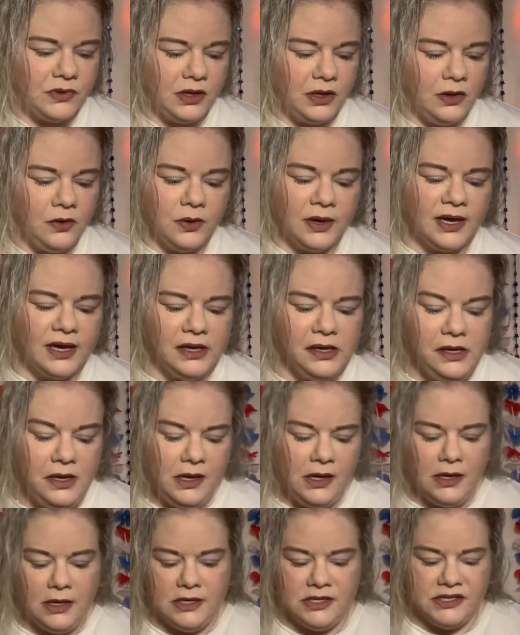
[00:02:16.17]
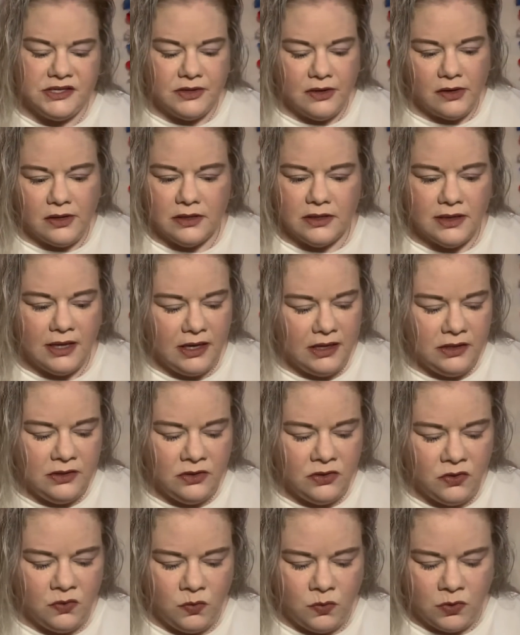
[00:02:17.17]
Okay, so I'll let
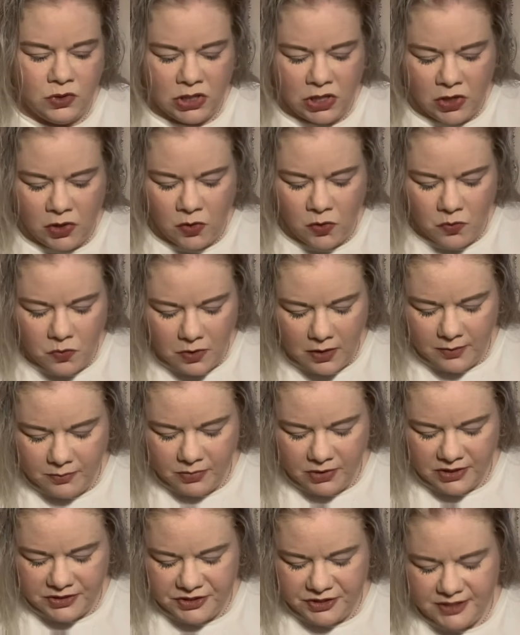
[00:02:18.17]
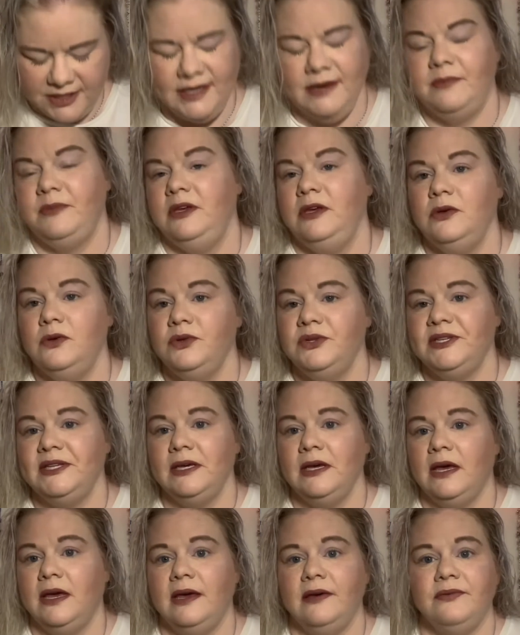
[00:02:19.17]
you know what brushes I'm
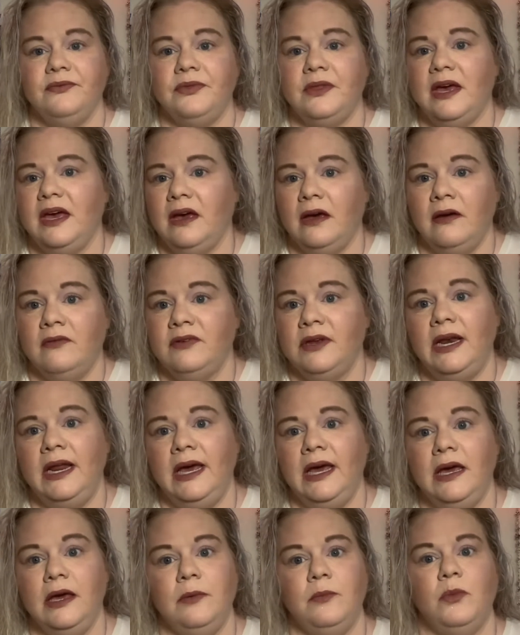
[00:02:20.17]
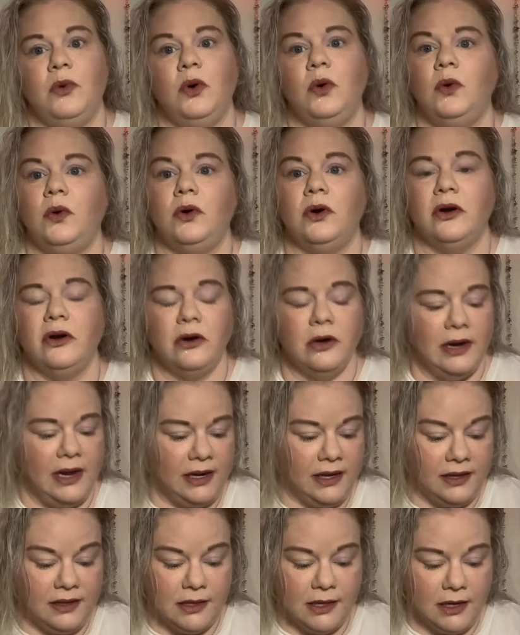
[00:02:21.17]
using if they have a name or
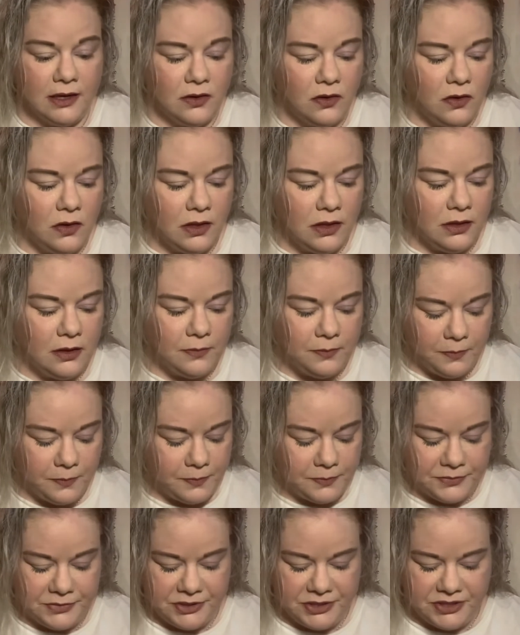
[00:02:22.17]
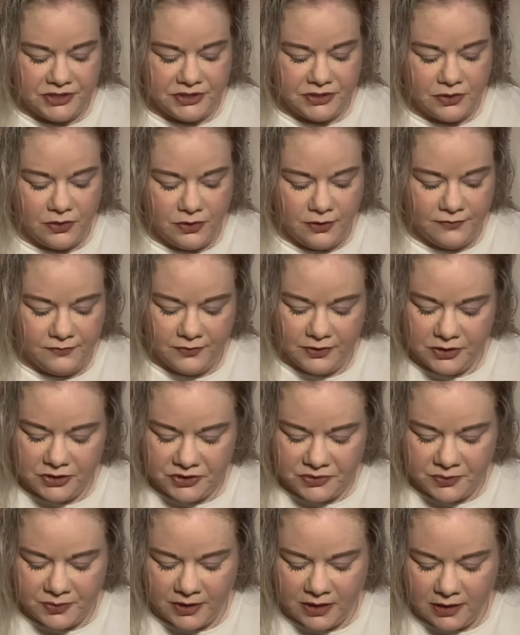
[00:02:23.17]
anything on them. So the
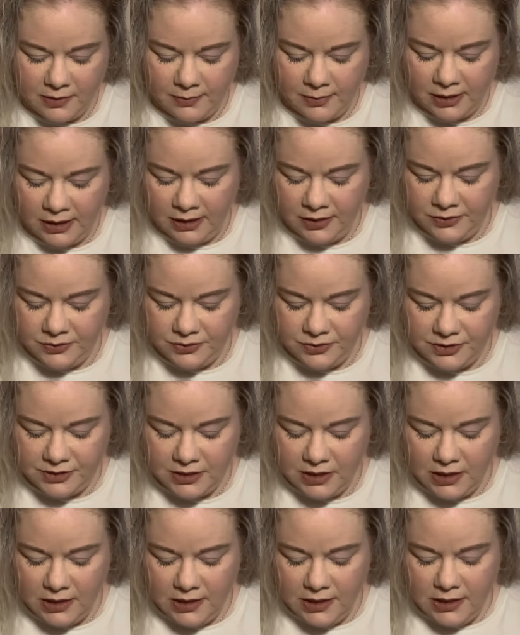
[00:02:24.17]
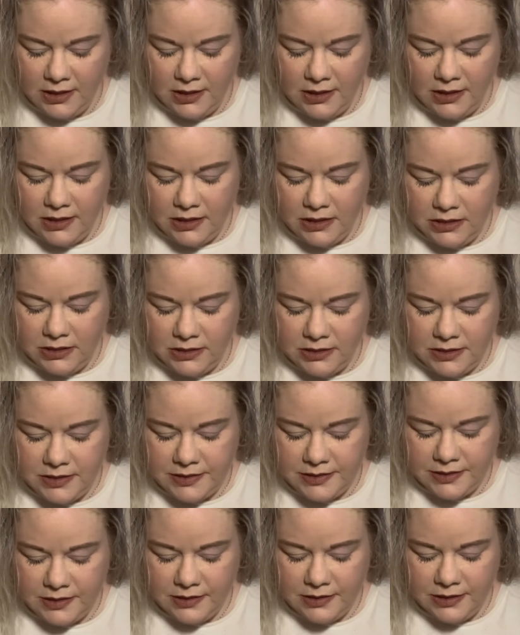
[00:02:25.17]
first one I'm going to use is
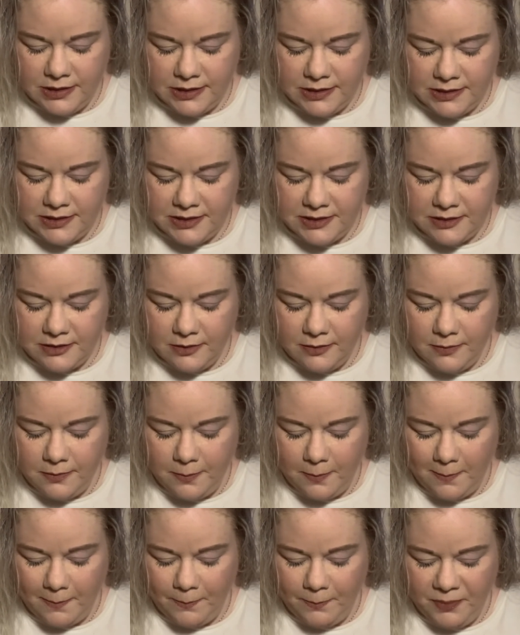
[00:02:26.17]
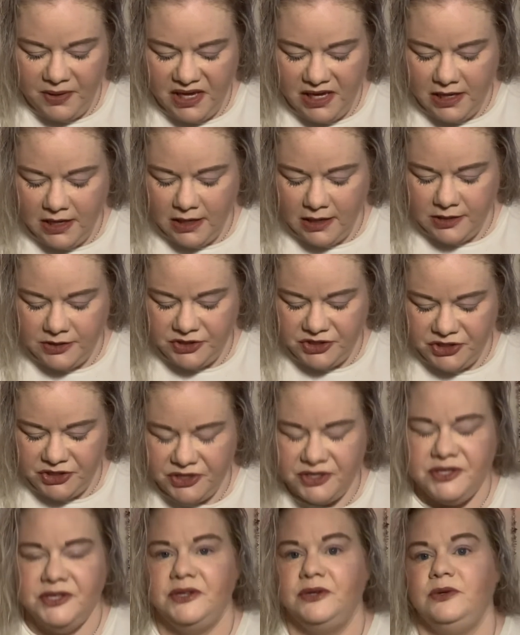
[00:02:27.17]
this BH
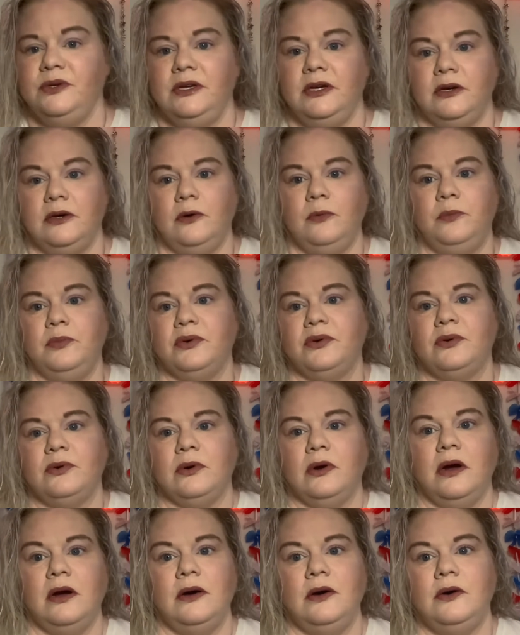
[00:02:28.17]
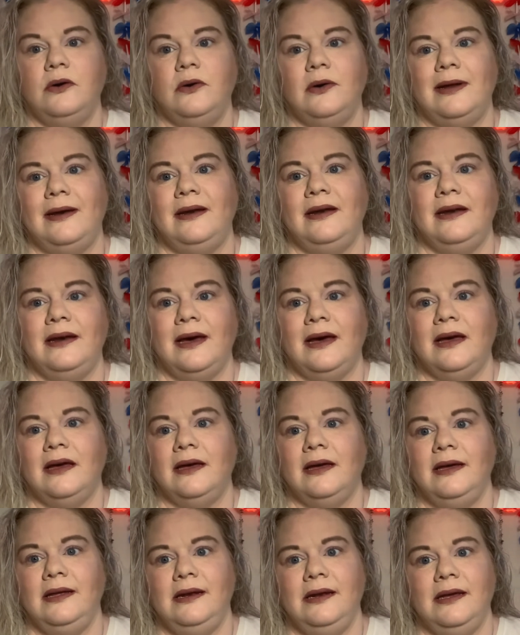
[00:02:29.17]
Studio Pro
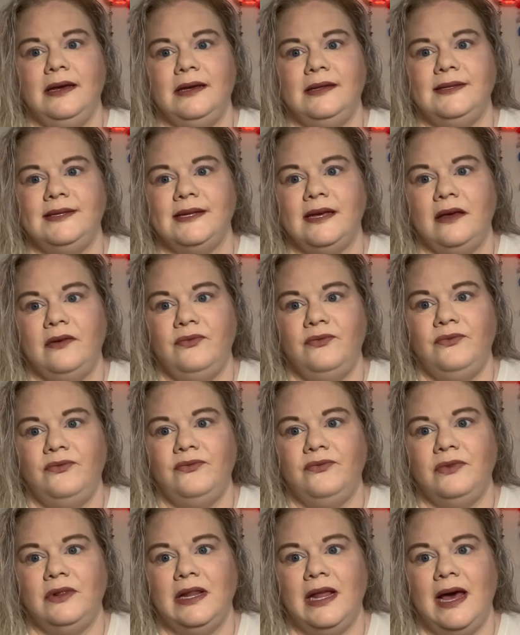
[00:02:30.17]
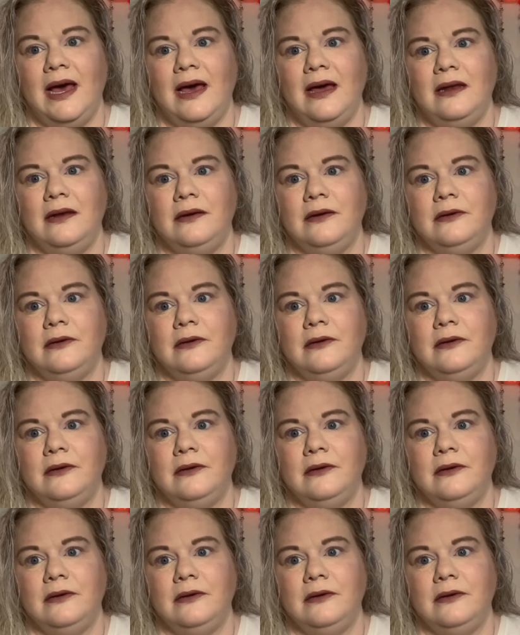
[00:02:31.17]
9. It's a flat